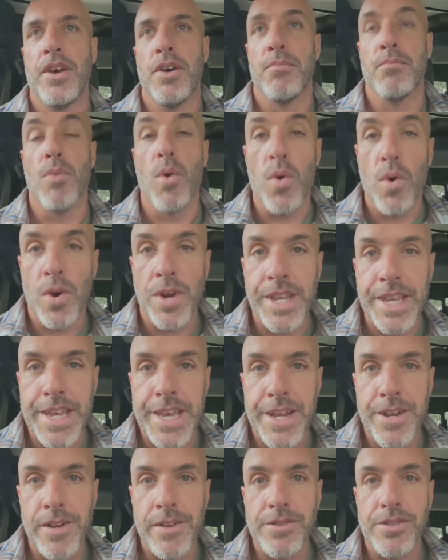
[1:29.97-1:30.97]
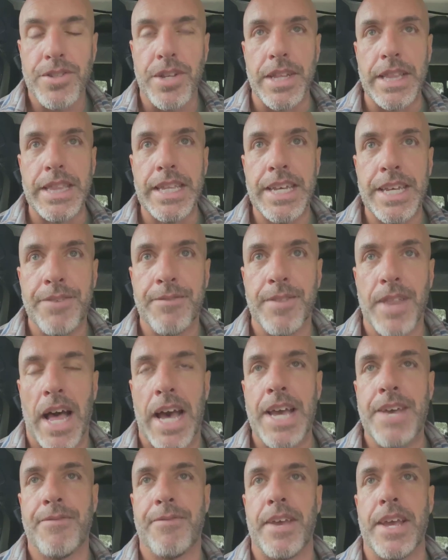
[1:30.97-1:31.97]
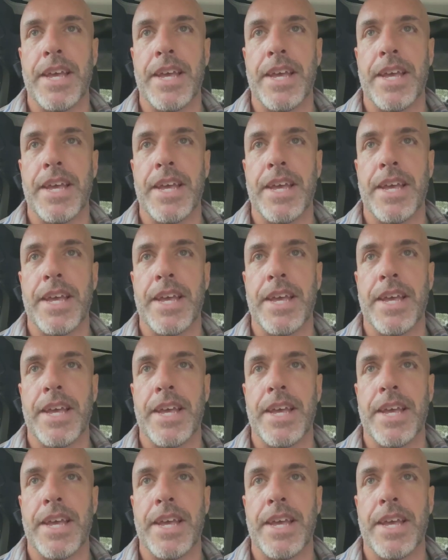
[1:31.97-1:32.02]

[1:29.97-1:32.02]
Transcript: more years to live life